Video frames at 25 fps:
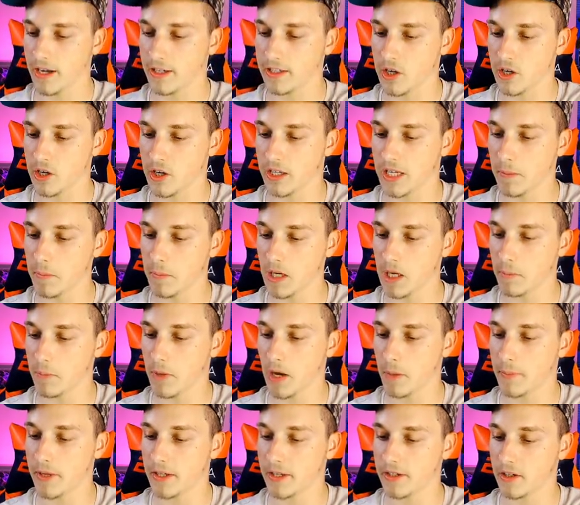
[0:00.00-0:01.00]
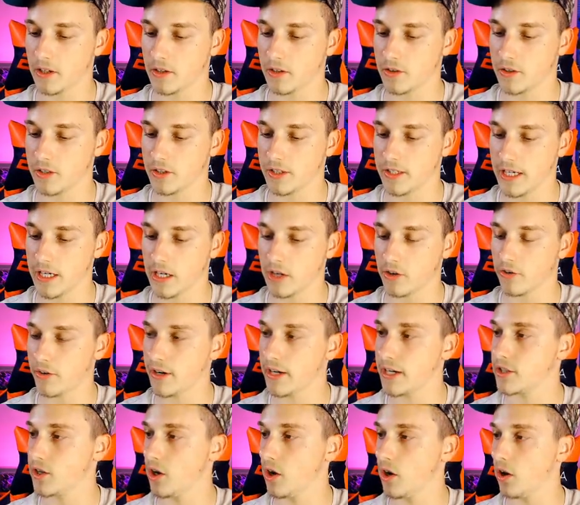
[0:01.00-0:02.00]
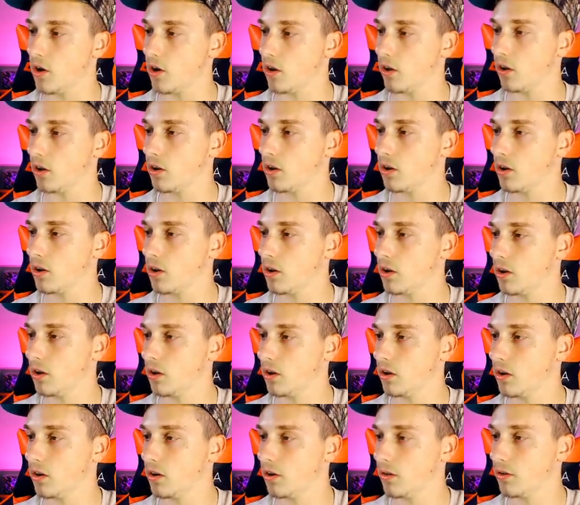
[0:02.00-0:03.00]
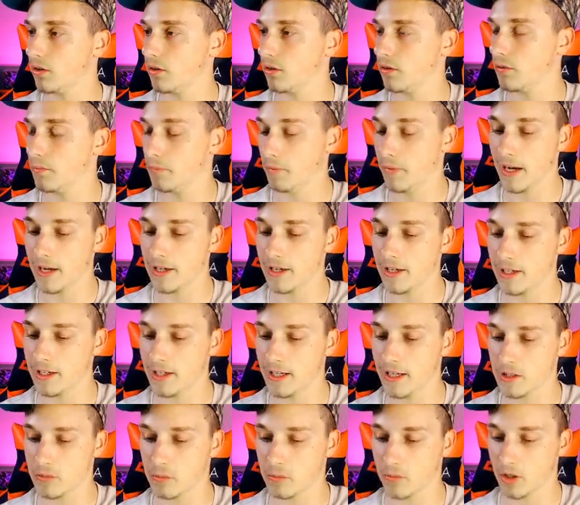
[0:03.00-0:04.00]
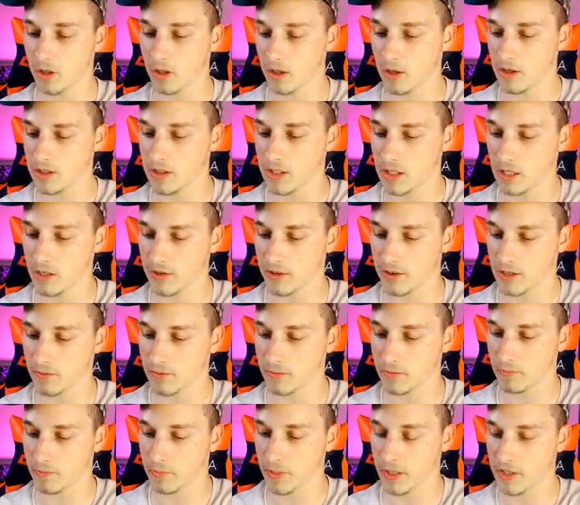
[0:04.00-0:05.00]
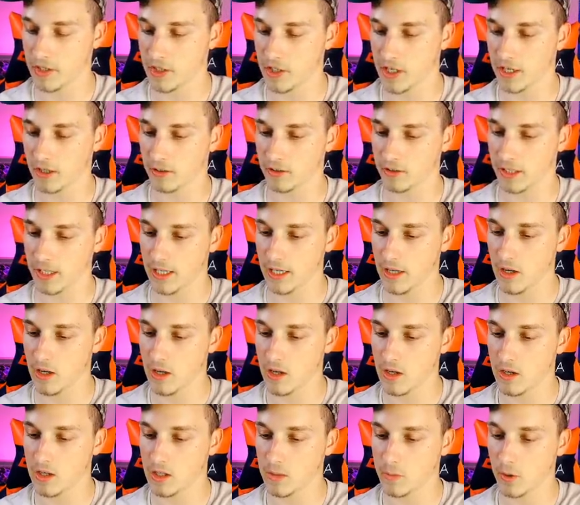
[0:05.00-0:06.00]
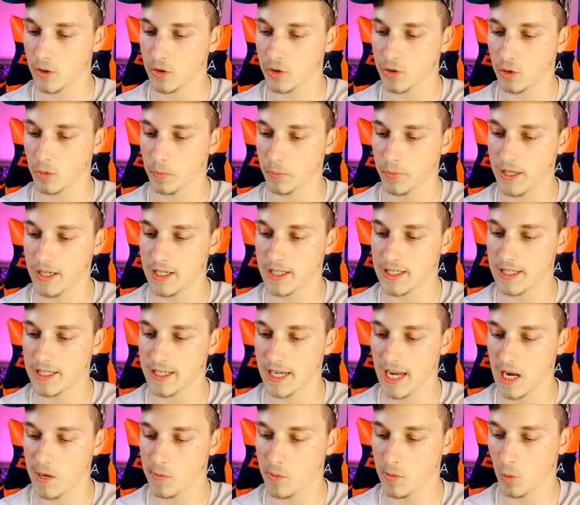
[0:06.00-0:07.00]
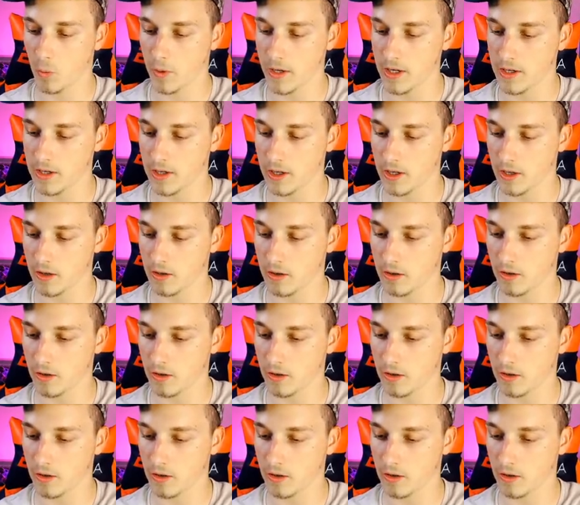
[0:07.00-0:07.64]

So Gimmick Puppet Deary Doll. Man, you can get some good cards out of here. That's from PGLD. Spiritual Beast Tamer Winder.